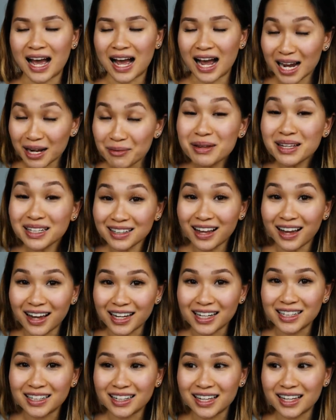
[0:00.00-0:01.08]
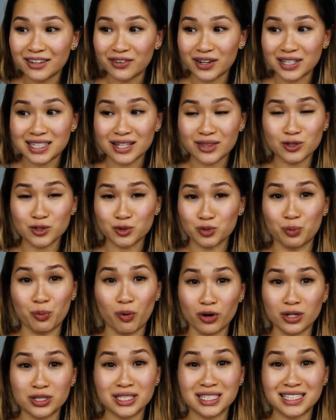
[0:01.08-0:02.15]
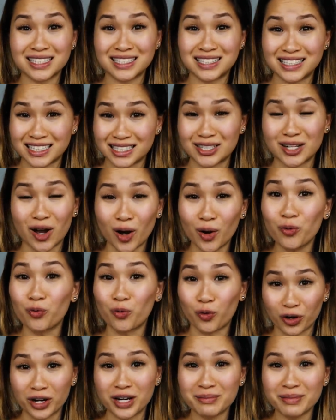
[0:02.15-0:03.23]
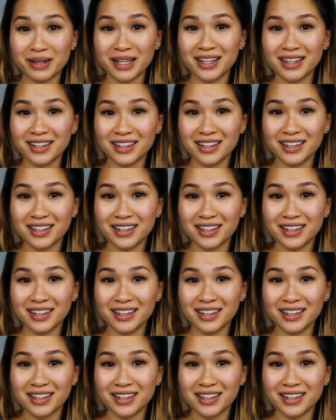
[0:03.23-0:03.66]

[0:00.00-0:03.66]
I'd be lying if I said those reports did not worry me.